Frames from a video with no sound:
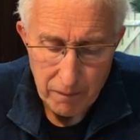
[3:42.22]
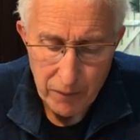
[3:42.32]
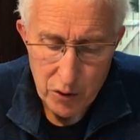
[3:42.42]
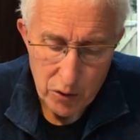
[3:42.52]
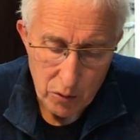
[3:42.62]

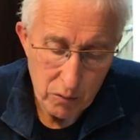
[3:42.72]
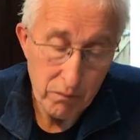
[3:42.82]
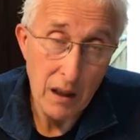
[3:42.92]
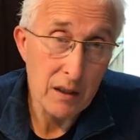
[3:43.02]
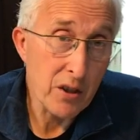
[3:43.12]
So
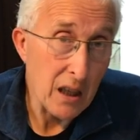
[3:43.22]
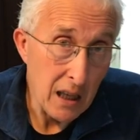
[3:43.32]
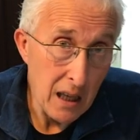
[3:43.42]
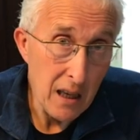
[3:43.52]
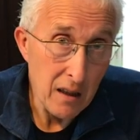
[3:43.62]
that's
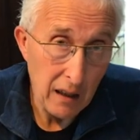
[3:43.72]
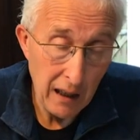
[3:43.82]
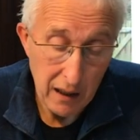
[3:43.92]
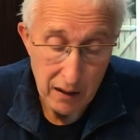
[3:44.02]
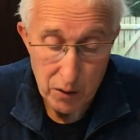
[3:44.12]
E
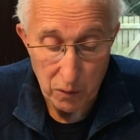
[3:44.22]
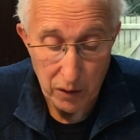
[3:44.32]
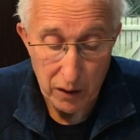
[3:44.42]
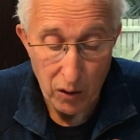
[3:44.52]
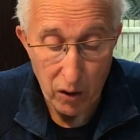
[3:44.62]
Clay, is what
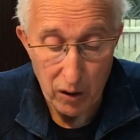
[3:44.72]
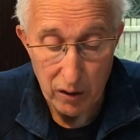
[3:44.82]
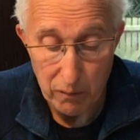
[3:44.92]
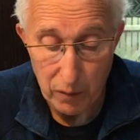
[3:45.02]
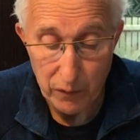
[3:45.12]
they call her,
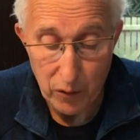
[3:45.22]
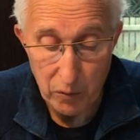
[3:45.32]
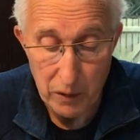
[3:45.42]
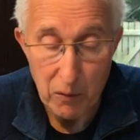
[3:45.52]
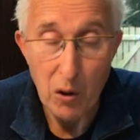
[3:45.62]
and before
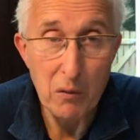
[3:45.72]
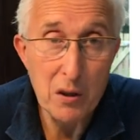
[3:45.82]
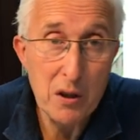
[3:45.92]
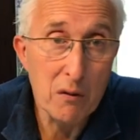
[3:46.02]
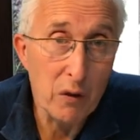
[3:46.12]
we were
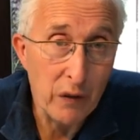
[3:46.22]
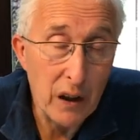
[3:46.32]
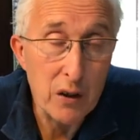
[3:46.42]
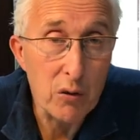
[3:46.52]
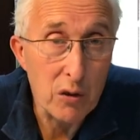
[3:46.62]
always
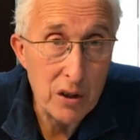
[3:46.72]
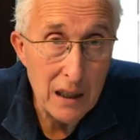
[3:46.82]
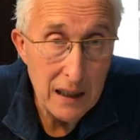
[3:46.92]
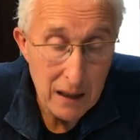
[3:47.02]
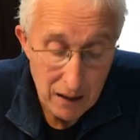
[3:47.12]
referred to as
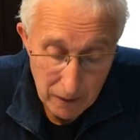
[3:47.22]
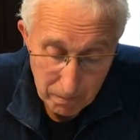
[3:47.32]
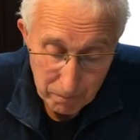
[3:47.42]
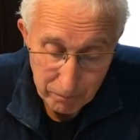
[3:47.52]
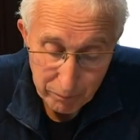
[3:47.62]
E.
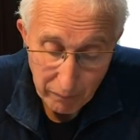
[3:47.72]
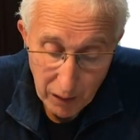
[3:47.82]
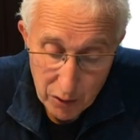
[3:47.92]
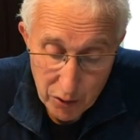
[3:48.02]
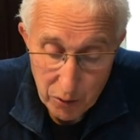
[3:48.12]

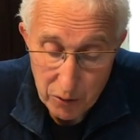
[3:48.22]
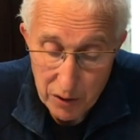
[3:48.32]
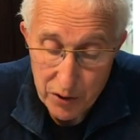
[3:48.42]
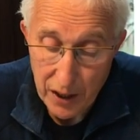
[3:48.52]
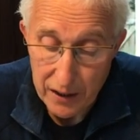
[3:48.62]
So,
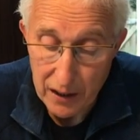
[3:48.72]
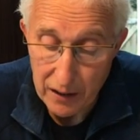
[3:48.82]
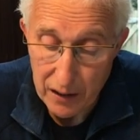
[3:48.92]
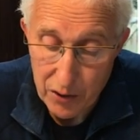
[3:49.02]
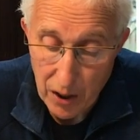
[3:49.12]
setting
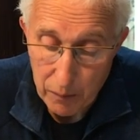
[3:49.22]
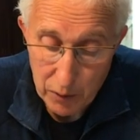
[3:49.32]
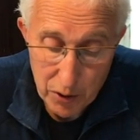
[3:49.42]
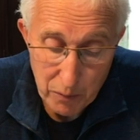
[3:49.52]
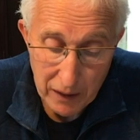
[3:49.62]
the example,
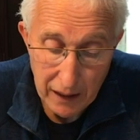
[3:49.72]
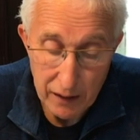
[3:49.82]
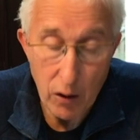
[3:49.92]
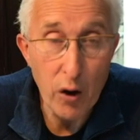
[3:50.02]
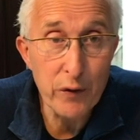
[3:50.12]
she
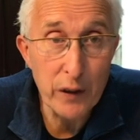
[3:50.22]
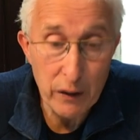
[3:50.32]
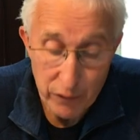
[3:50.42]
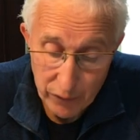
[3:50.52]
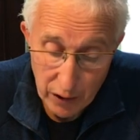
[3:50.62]
began offering
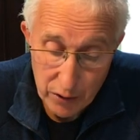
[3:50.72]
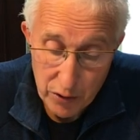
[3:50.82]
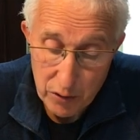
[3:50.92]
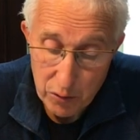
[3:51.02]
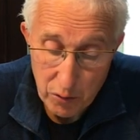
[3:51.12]

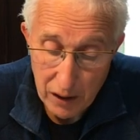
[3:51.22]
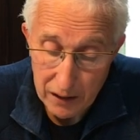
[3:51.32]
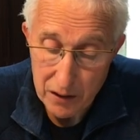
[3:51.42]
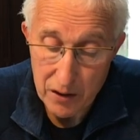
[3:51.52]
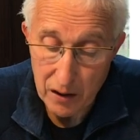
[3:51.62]
French
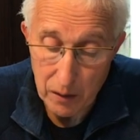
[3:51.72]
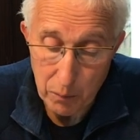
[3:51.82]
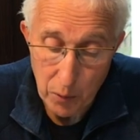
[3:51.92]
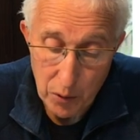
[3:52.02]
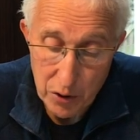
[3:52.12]
tracts and
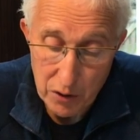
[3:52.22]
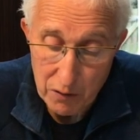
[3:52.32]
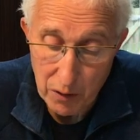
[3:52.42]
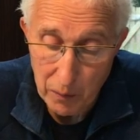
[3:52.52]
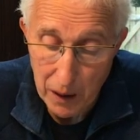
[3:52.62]
portions
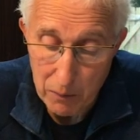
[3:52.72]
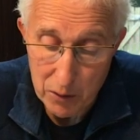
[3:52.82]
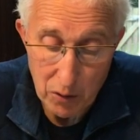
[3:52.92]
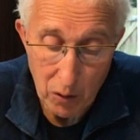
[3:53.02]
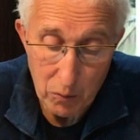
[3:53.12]
of the Bible
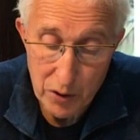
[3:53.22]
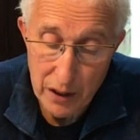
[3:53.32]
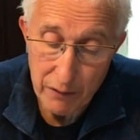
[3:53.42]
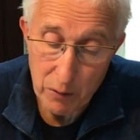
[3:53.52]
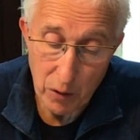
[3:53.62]
to almost
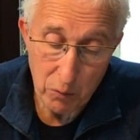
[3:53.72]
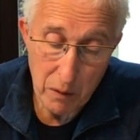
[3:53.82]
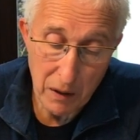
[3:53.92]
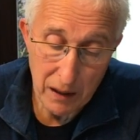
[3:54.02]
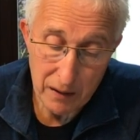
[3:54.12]
everyone we
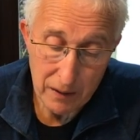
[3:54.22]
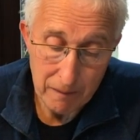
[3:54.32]
met.